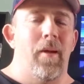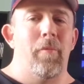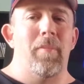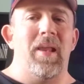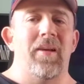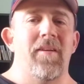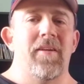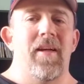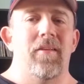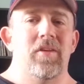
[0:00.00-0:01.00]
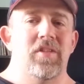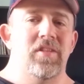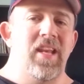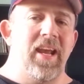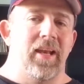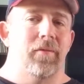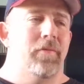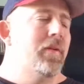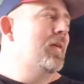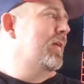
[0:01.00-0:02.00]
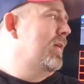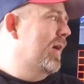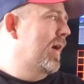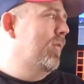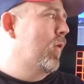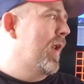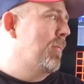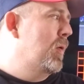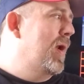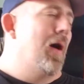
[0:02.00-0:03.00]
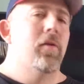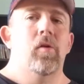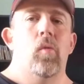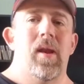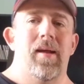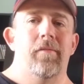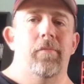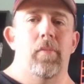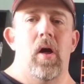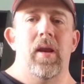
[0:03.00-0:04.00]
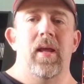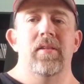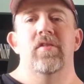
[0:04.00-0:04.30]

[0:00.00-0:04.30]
I'm about $100 negative of what I put out to what I've brought in.